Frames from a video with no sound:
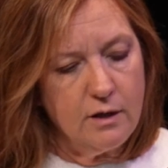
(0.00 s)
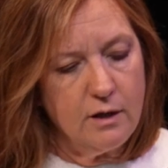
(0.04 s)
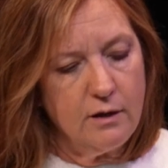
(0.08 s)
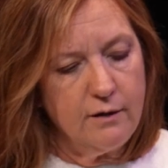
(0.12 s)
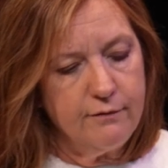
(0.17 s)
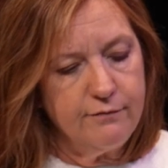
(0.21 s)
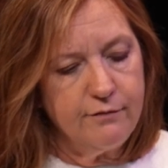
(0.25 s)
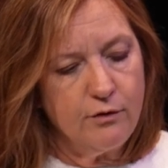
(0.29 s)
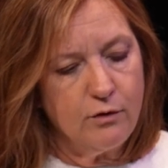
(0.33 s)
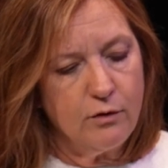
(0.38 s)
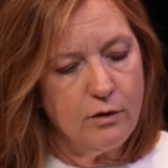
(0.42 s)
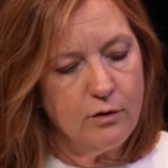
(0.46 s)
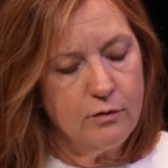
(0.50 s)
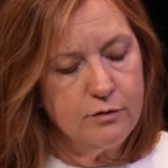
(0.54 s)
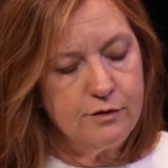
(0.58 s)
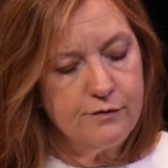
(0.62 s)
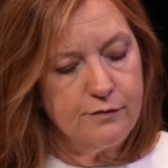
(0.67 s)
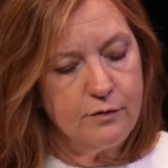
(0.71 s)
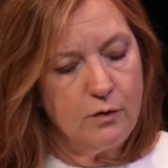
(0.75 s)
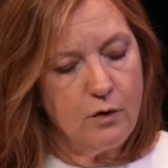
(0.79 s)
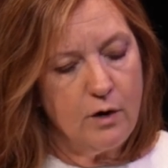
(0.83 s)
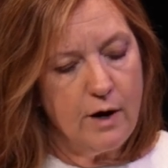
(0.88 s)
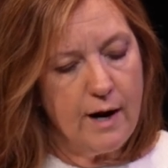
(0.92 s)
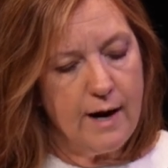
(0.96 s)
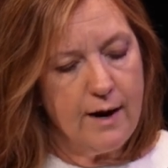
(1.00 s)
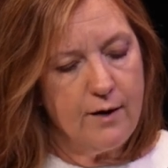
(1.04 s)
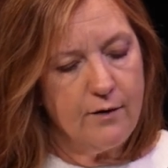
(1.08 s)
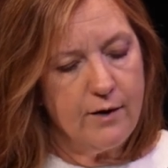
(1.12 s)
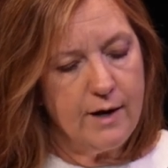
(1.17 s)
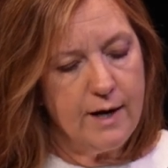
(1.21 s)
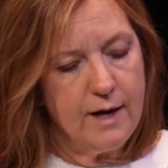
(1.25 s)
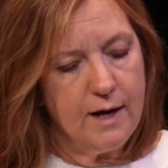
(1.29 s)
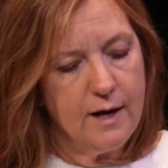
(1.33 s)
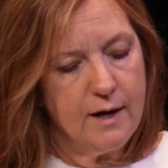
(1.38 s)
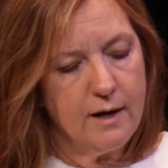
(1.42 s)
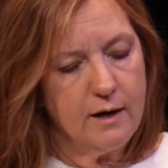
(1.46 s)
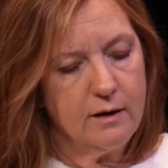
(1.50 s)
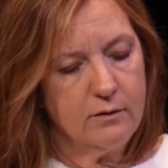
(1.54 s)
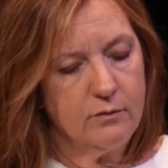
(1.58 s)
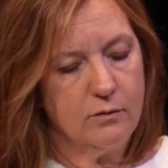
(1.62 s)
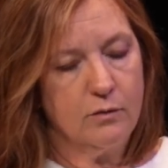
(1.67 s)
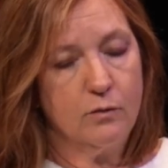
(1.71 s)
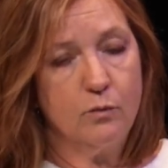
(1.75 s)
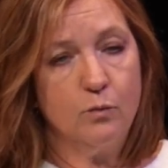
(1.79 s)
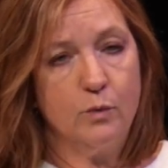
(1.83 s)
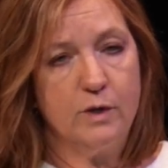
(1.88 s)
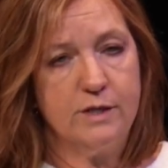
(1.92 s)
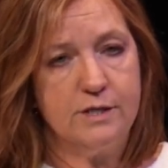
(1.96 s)
of gross floor area,
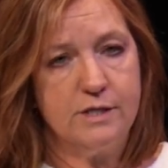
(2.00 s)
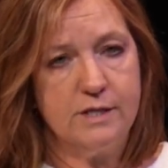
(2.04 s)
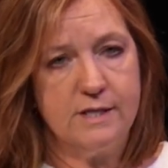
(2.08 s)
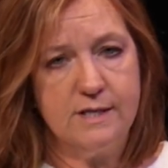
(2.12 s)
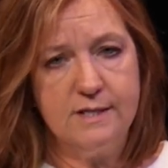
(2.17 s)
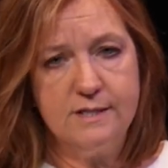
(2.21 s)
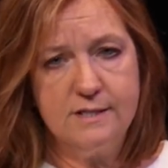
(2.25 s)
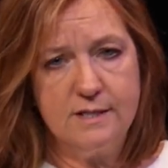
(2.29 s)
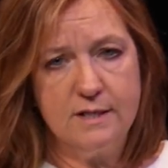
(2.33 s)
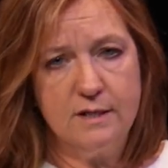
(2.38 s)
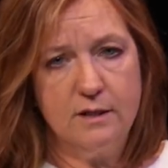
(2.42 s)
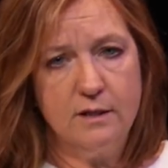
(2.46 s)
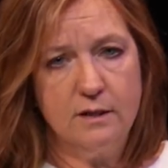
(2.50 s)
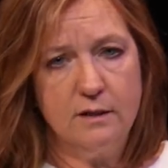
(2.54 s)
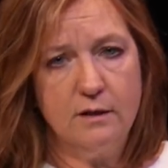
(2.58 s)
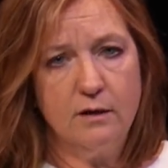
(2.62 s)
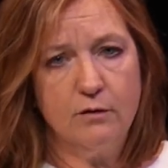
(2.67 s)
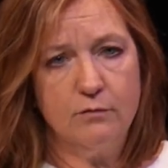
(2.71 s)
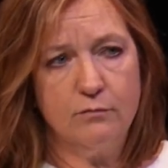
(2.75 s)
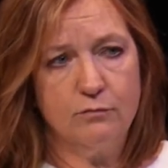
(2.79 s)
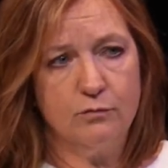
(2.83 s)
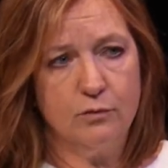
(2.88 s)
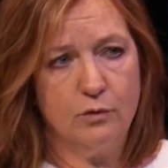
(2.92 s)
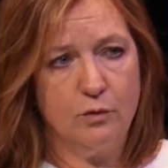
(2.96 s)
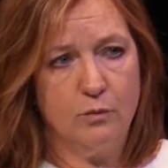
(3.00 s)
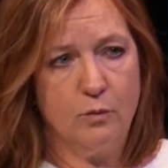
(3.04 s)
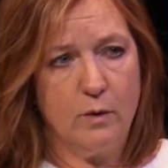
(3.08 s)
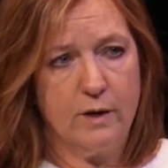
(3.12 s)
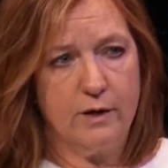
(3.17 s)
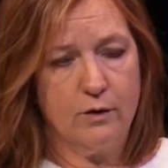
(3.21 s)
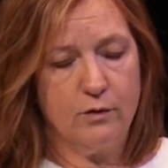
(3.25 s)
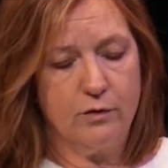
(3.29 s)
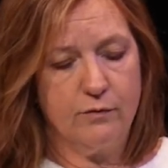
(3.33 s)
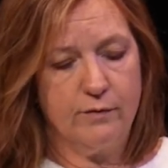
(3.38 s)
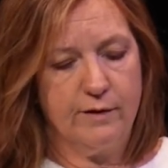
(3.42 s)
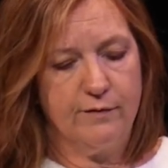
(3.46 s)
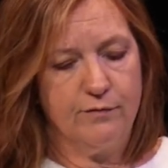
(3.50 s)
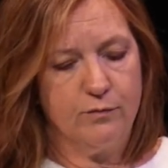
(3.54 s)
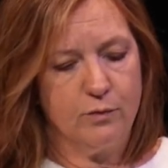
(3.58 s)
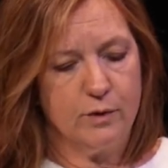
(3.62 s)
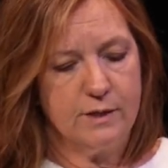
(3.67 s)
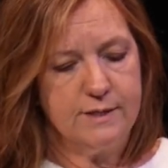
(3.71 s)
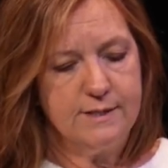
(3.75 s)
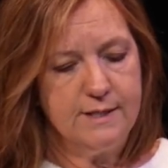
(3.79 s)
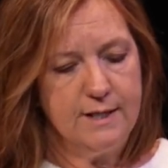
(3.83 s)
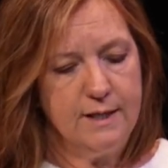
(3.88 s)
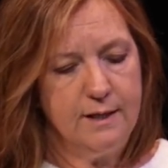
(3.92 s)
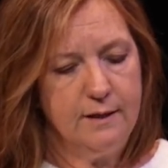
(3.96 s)
which is in Rule
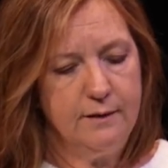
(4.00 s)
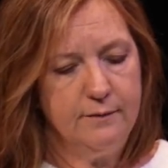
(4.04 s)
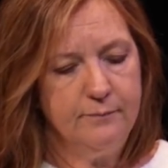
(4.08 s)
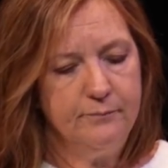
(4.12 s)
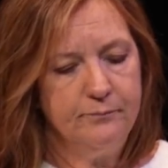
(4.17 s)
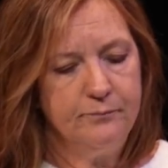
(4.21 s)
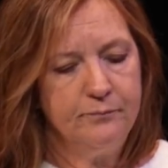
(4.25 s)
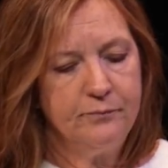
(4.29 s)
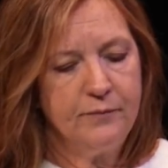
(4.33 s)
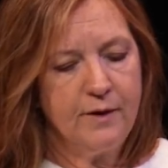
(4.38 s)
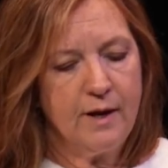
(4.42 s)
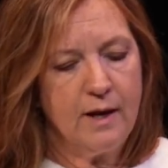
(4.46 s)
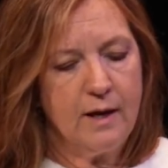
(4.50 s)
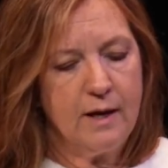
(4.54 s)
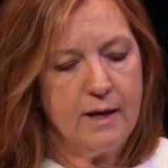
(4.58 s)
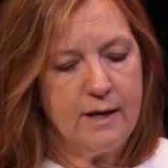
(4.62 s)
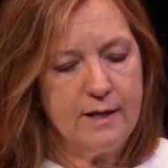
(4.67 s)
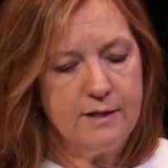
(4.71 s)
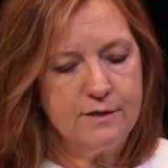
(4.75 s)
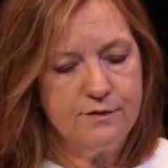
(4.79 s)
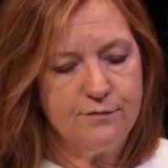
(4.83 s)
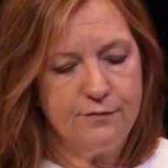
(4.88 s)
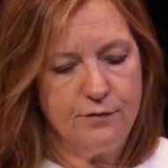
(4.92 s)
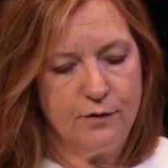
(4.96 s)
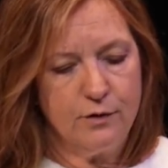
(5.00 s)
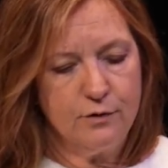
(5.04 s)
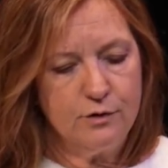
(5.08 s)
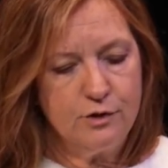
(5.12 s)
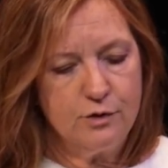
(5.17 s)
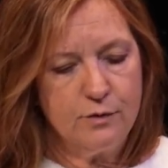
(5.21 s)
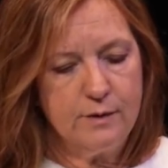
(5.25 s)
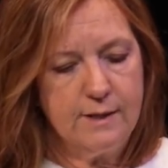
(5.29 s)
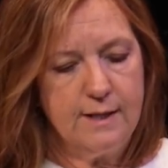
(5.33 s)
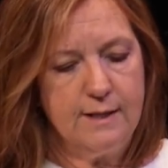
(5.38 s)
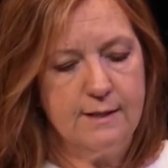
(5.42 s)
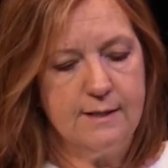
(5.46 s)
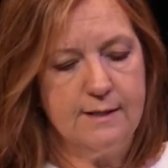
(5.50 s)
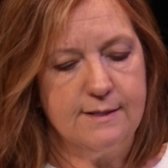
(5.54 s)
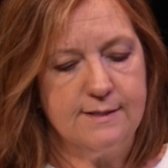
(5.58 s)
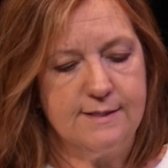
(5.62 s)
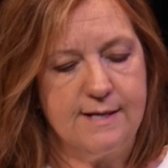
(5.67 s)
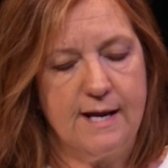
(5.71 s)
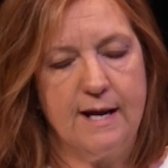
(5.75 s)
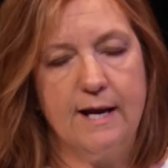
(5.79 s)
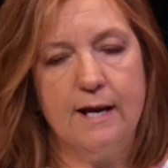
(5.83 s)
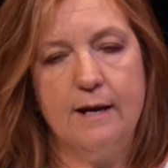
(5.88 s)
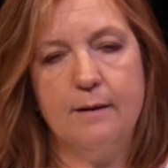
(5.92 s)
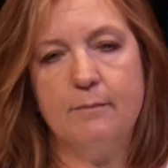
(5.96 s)
103.14, is virtually the
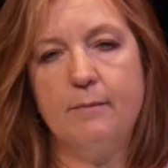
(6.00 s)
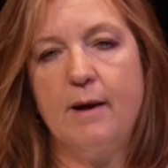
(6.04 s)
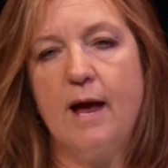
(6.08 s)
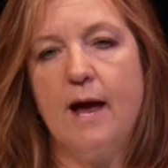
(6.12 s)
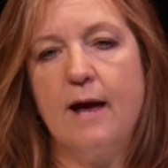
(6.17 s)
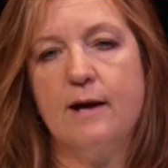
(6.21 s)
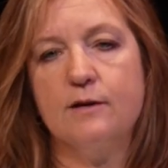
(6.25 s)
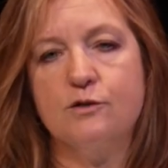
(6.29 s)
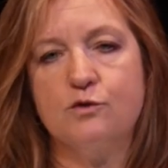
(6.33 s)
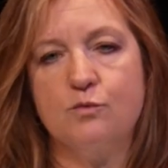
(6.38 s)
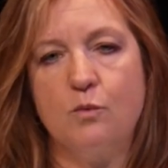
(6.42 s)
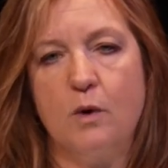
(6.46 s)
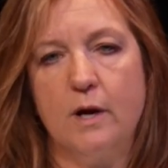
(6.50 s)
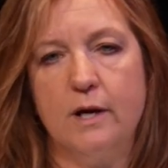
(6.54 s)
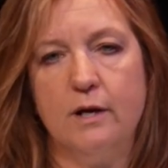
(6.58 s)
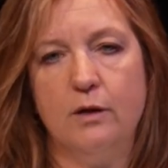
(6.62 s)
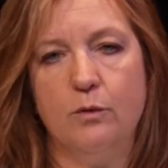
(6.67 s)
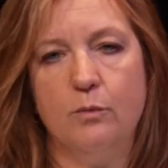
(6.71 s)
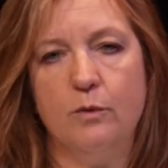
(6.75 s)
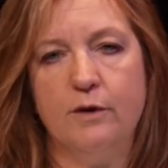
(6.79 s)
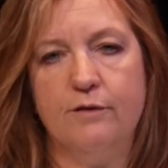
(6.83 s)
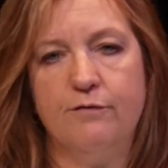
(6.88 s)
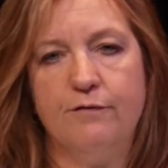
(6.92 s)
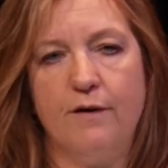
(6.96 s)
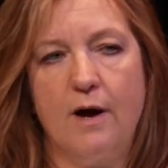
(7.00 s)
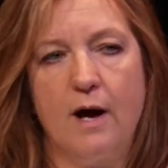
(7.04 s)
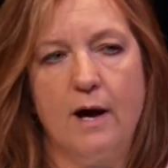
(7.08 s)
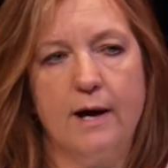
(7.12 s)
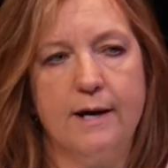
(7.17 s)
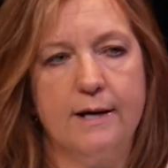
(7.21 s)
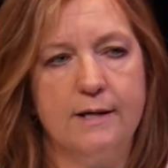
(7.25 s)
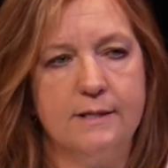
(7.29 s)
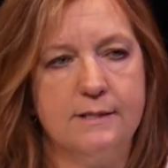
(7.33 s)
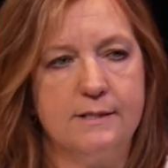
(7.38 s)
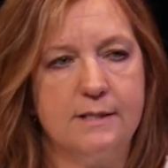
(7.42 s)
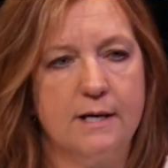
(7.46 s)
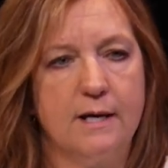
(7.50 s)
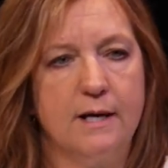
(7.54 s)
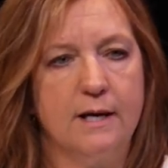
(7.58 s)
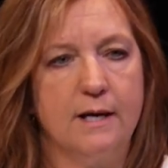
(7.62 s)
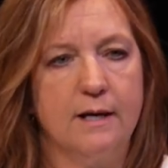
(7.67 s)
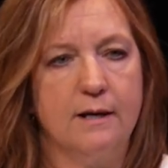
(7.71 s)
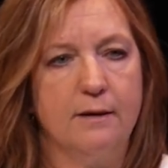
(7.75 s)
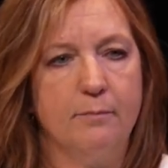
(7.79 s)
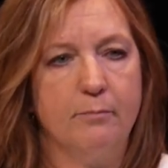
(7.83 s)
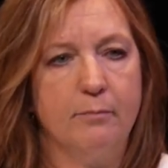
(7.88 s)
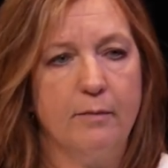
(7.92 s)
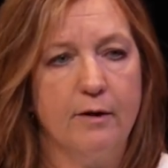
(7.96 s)
same as what you would find
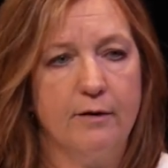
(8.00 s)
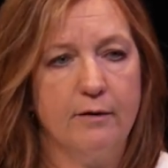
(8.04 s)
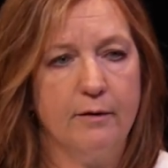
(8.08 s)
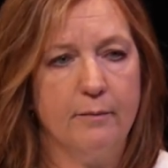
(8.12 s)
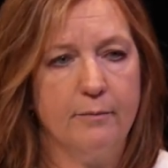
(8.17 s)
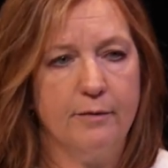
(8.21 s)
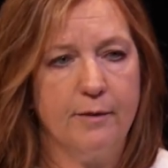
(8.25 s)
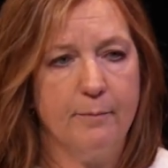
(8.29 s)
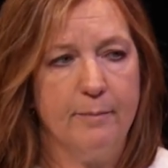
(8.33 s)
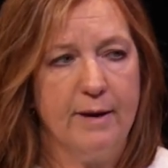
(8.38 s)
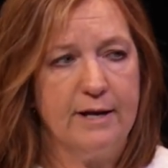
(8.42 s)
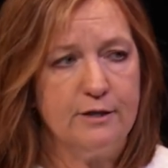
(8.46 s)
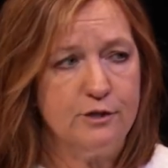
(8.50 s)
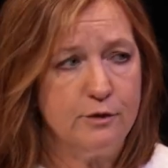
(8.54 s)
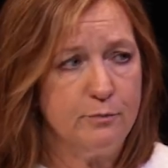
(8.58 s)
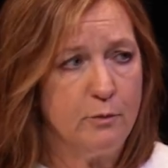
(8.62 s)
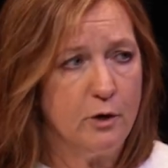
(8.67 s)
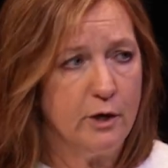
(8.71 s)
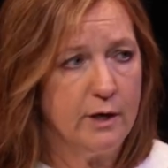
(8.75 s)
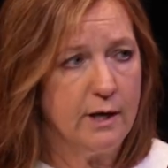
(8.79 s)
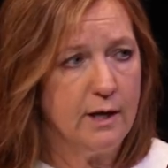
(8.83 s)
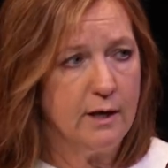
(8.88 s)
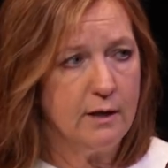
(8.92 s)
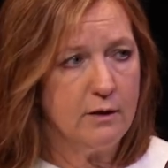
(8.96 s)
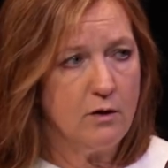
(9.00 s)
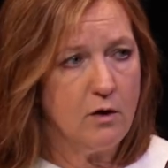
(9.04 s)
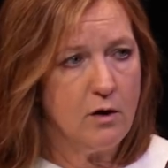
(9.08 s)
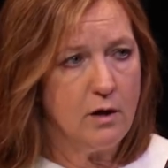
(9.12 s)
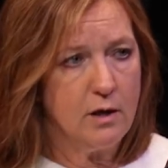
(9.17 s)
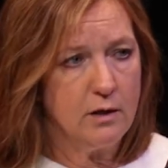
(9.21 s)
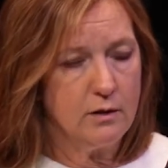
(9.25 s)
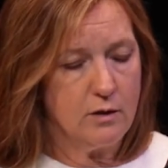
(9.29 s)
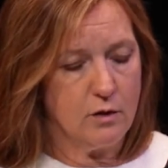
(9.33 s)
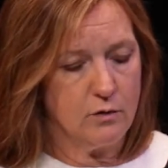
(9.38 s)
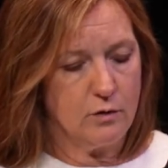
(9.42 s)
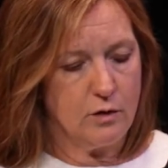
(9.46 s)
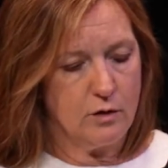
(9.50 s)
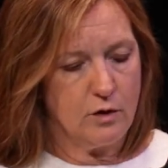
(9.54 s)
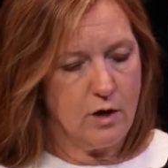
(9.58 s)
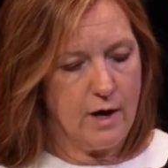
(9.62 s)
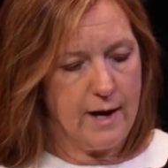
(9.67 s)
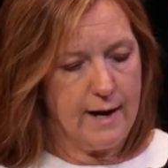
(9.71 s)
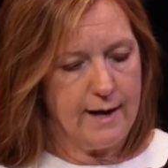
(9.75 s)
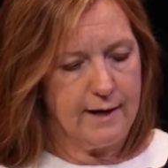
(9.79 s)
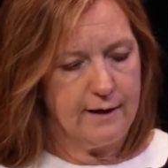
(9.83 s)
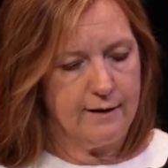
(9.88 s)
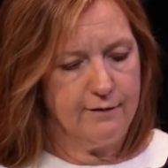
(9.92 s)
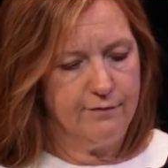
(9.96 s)
in the benchmarking law, Local
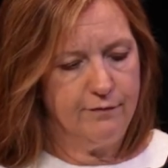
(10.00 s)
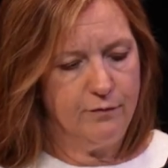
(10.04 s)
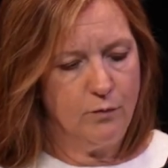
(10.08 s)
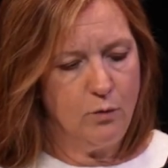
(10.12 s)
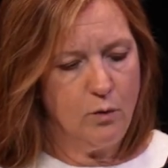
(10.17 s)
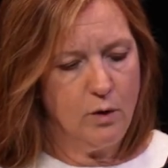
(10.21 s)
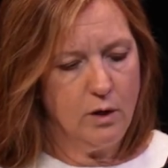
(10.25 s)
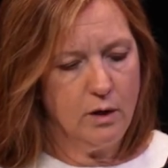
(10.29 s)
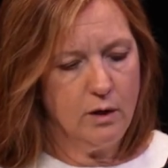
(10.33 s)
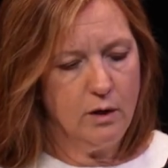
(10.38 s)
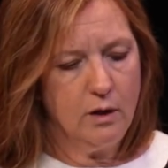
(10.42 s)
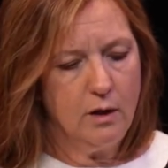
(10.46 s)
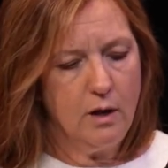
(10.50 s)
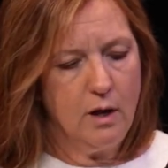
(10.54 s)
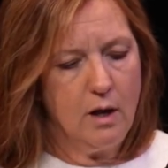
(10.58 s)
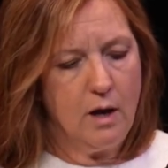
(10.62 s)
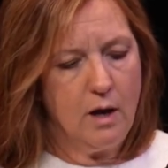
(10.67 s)
Law 84,